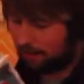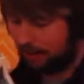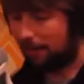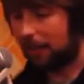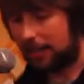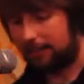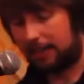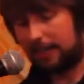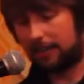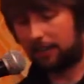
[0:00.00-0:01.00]
If I get
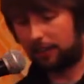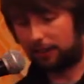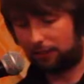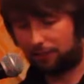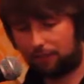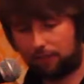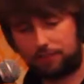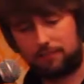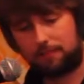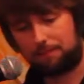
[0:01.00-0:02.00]
to the end of the
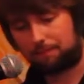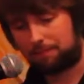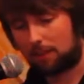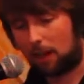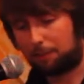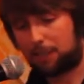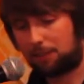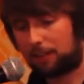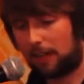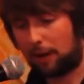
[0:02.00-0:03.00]
universe, I'll be
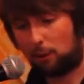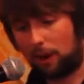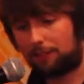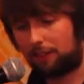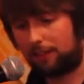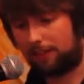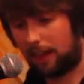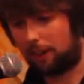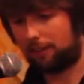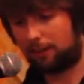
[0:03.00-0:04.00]
sure to let whoever is
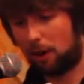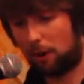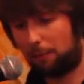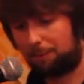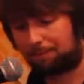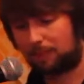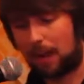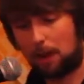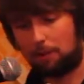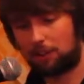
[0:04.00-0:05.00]
there is know
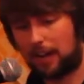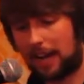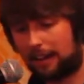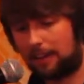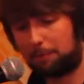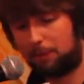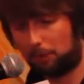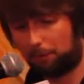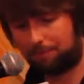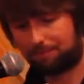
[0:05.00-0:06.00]
how much I hate them too.